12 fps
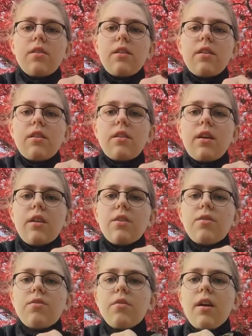isn't like
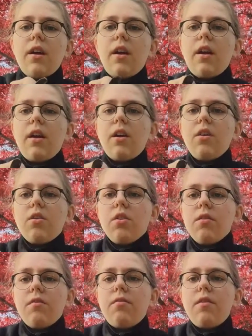straight
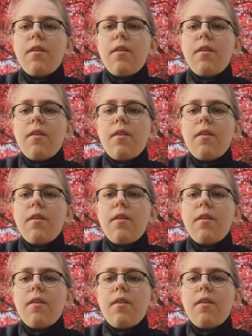curve,